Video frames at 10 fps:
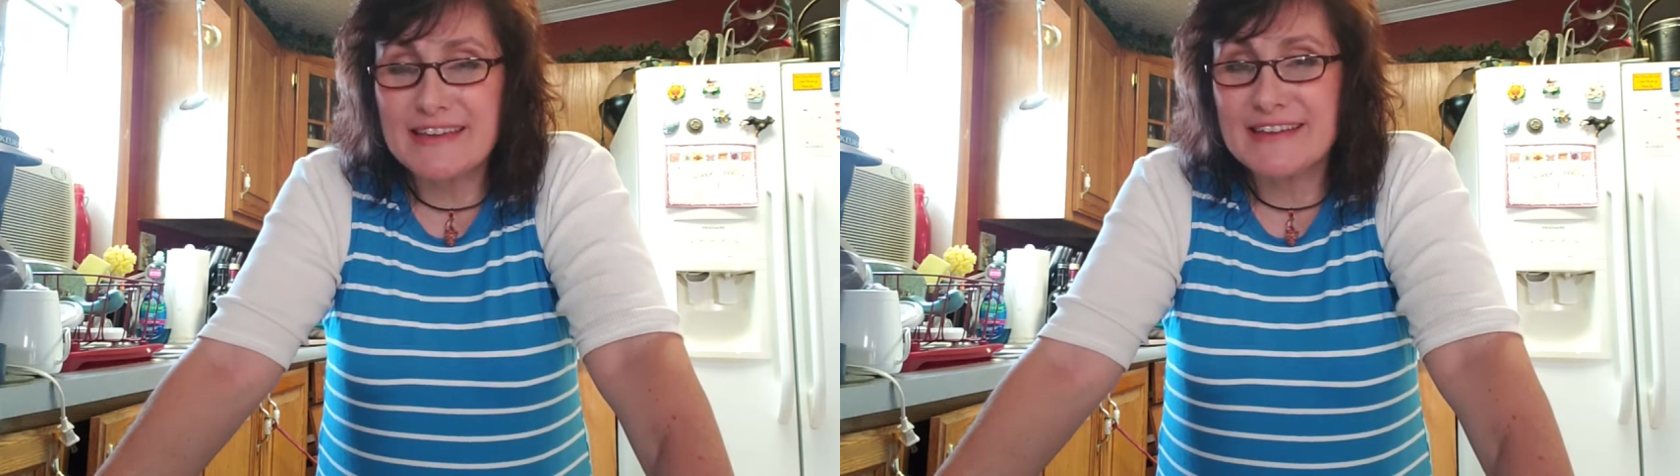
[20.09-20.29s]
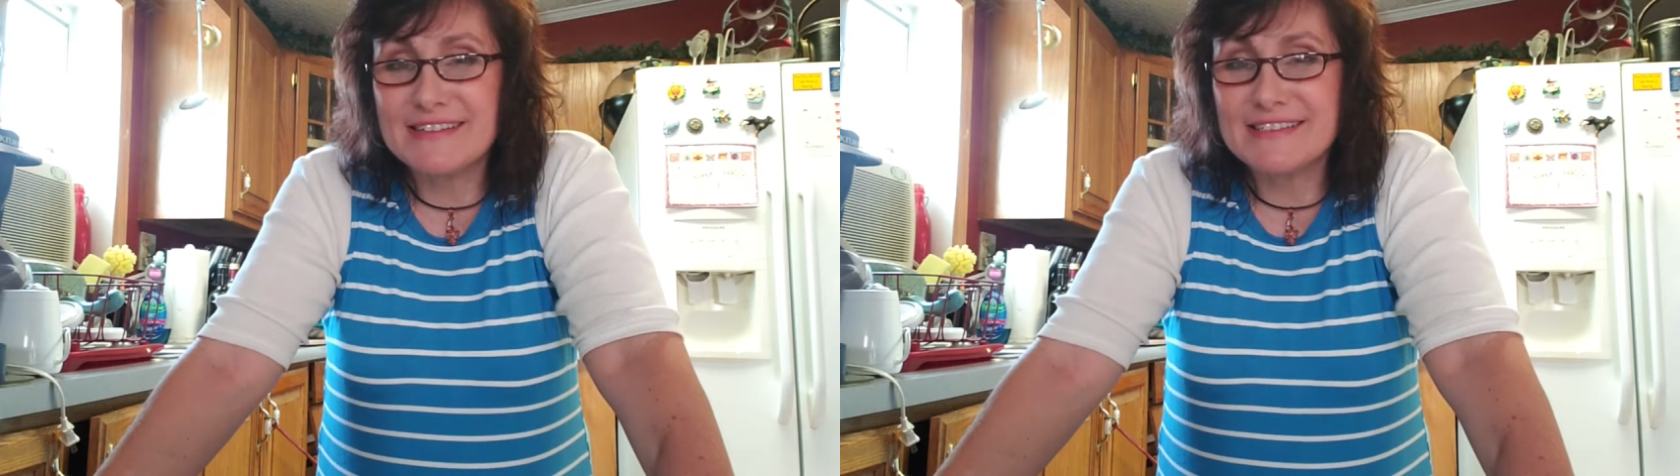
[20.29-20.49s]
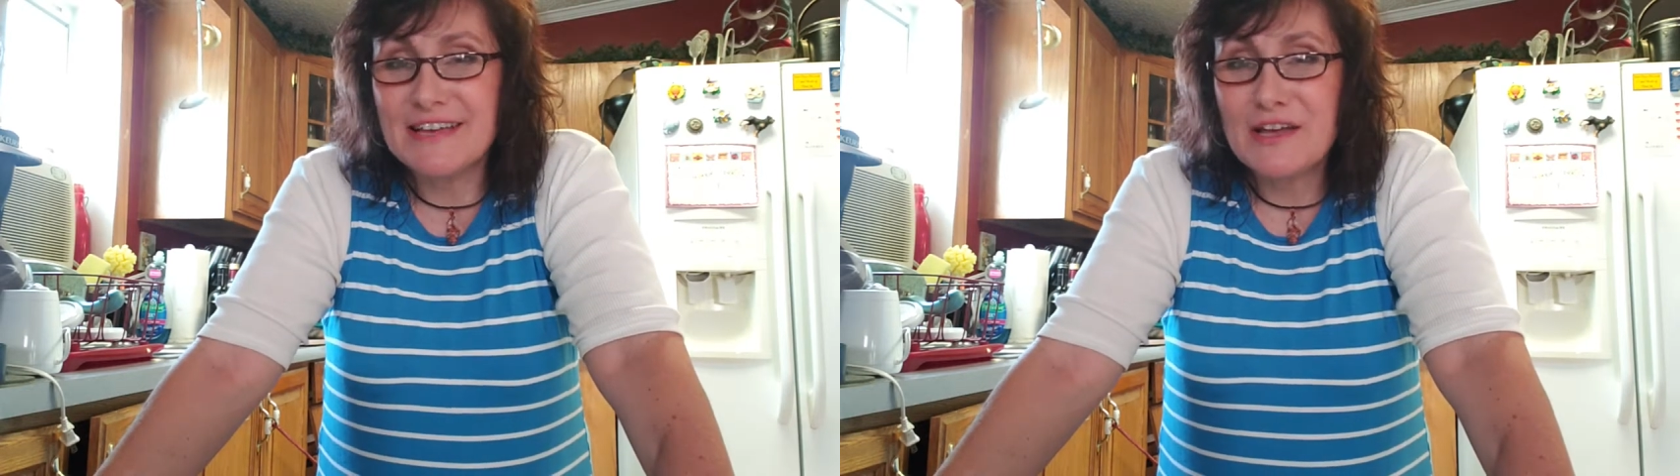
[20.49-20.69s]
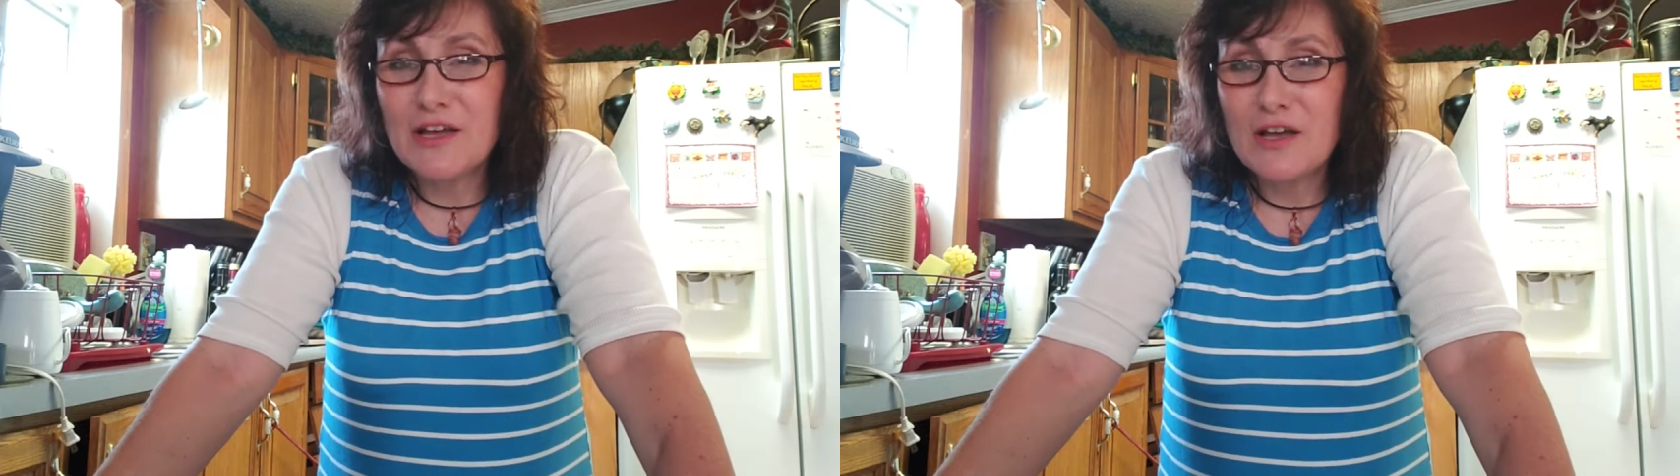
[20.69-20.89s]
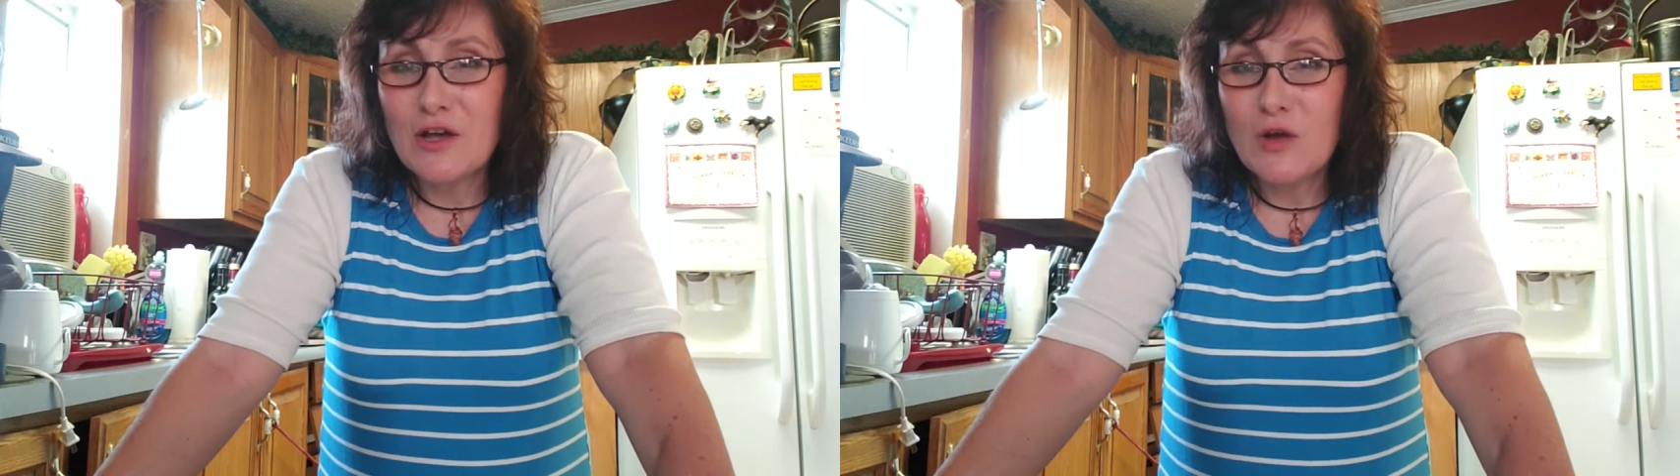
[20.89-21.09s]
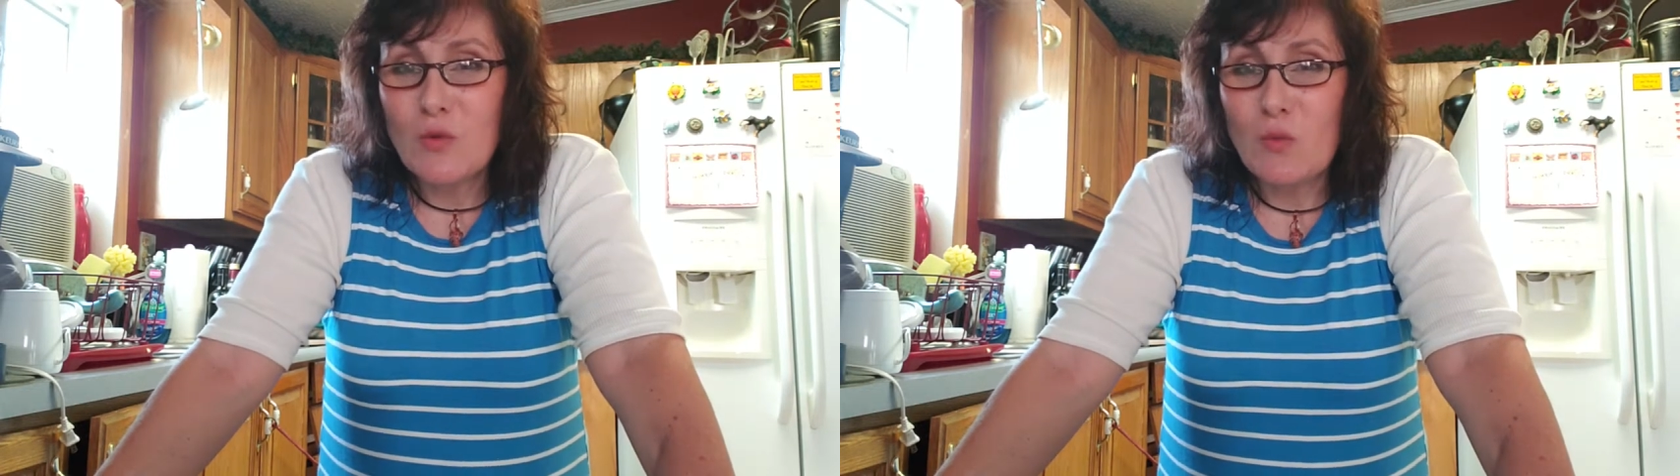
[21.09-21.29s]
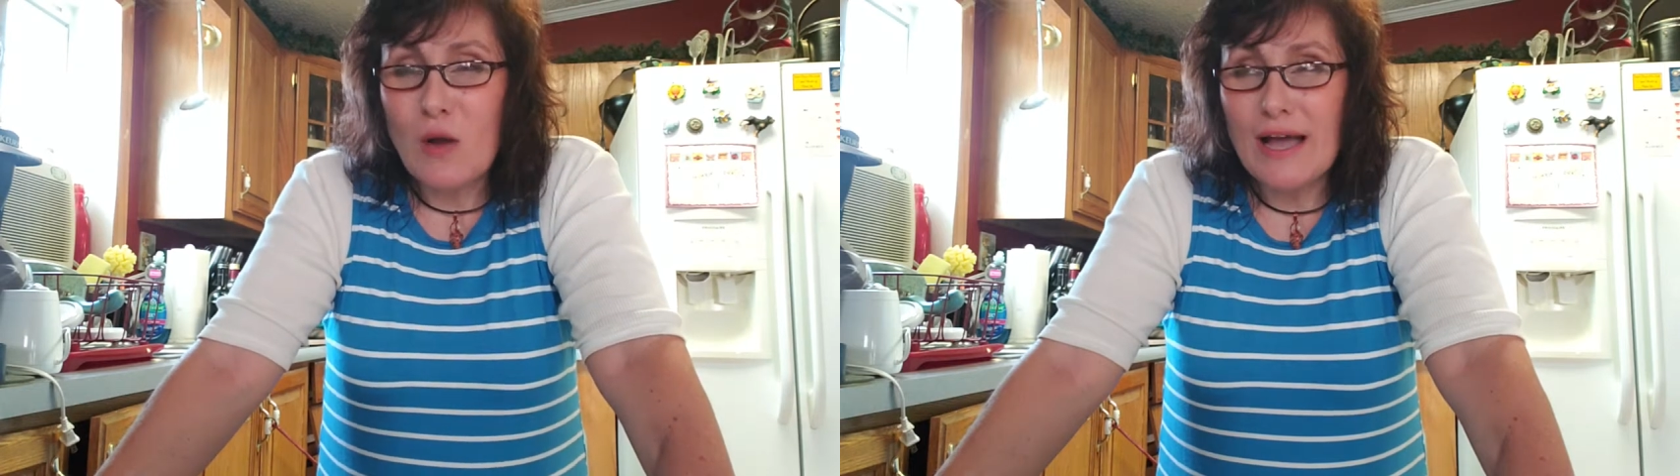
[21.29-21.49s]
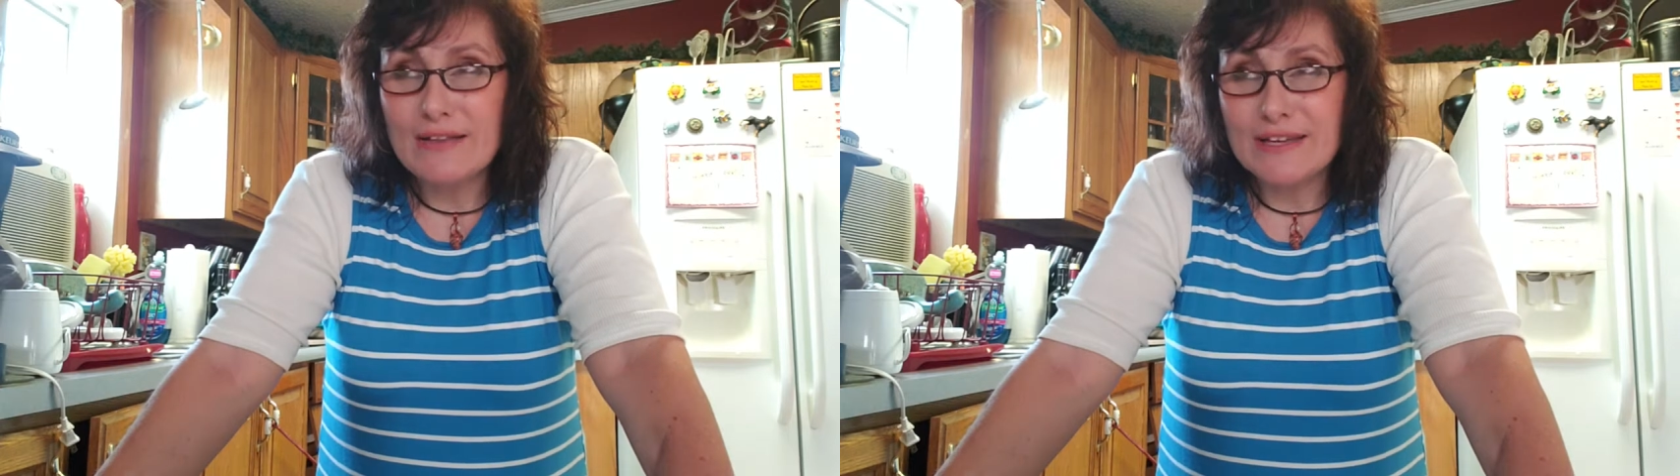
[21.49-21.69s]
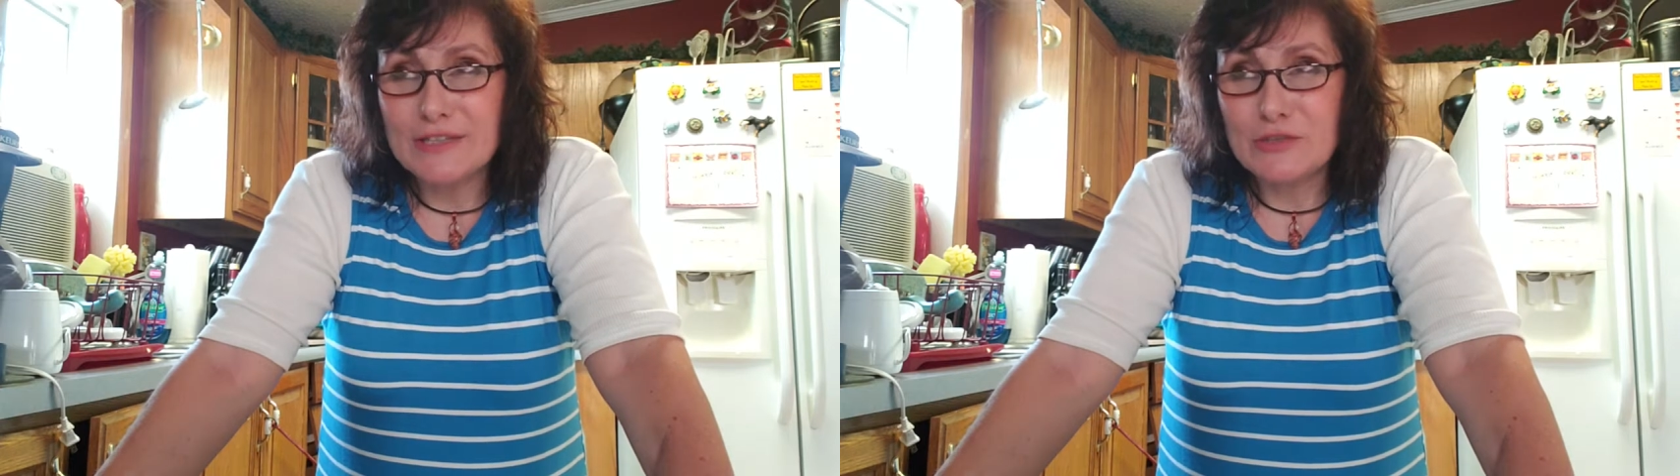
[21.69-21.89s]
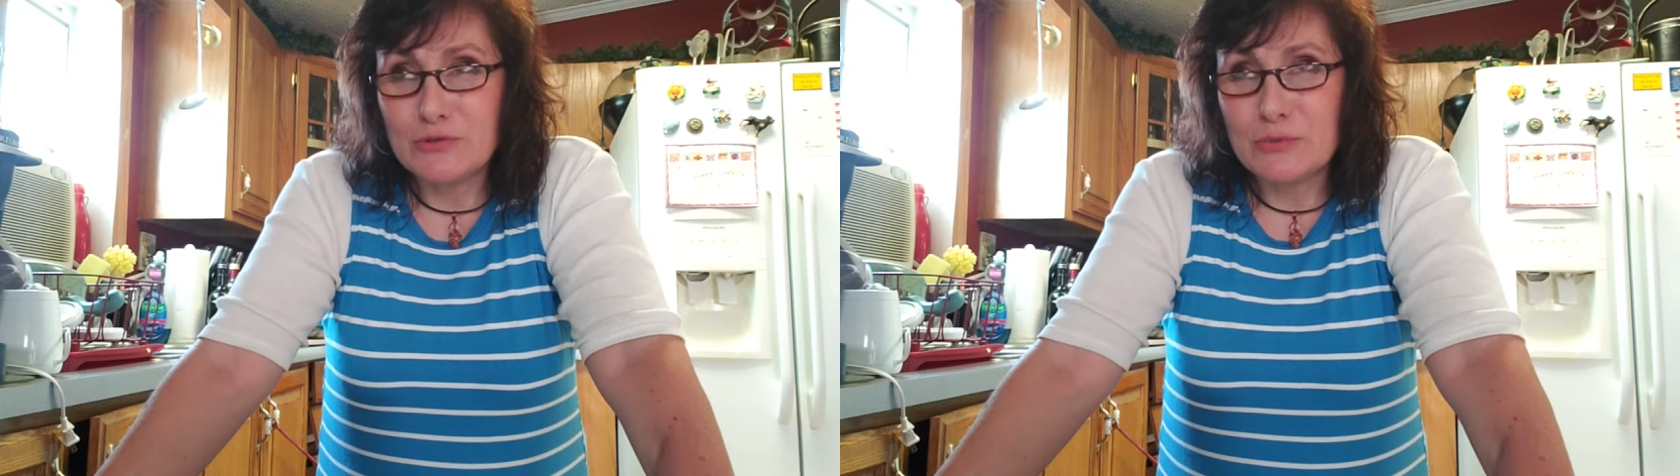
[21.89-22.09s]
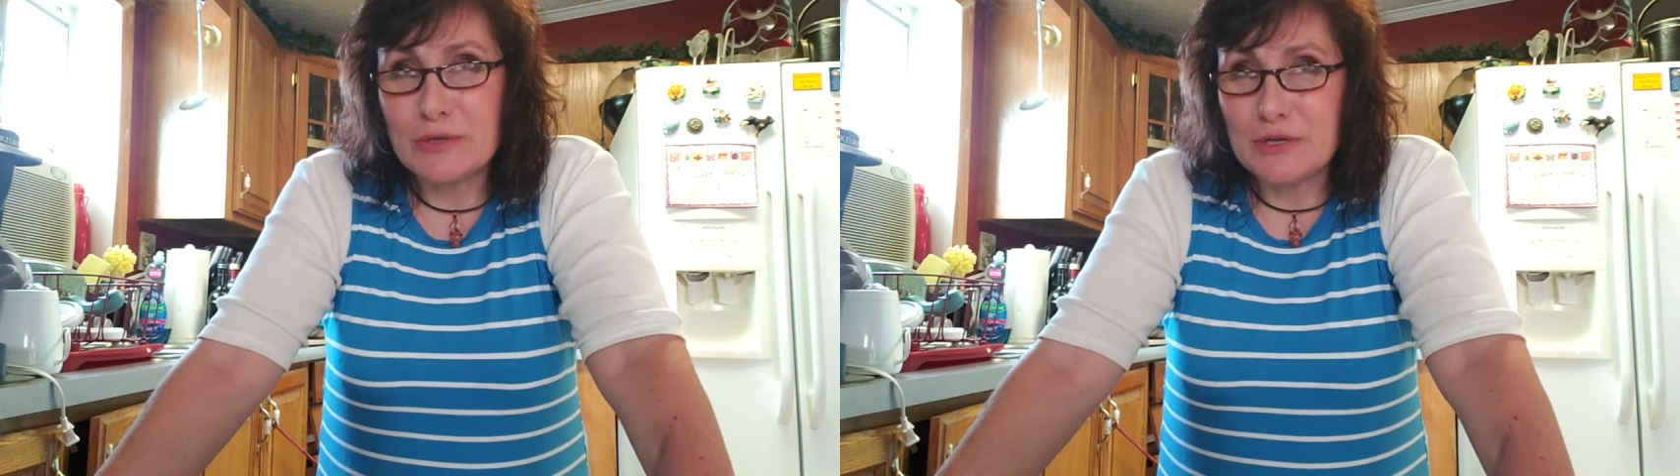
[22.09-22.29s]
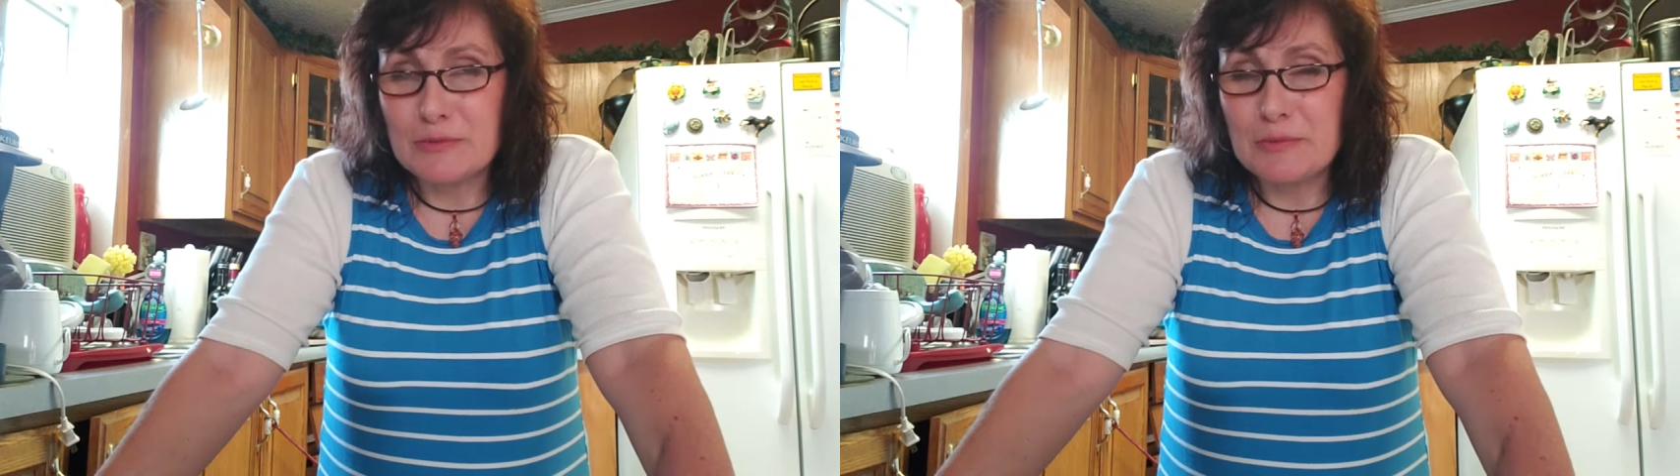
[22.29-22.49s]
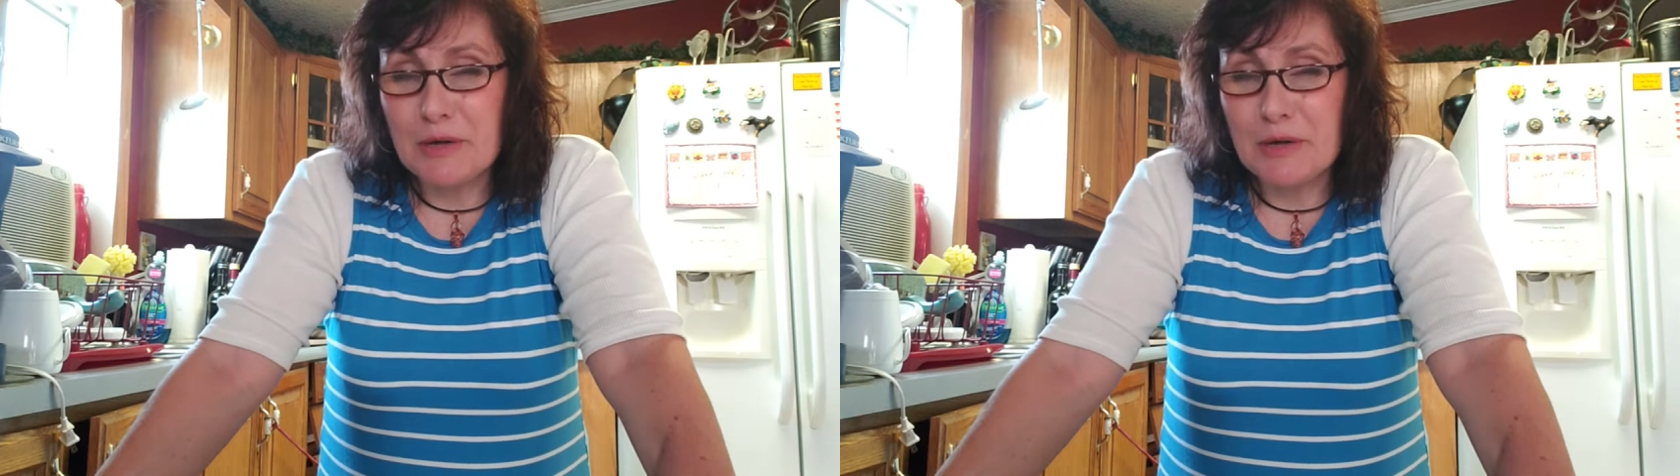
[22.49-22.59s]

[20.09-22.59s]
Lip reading: And while I knew there were going to be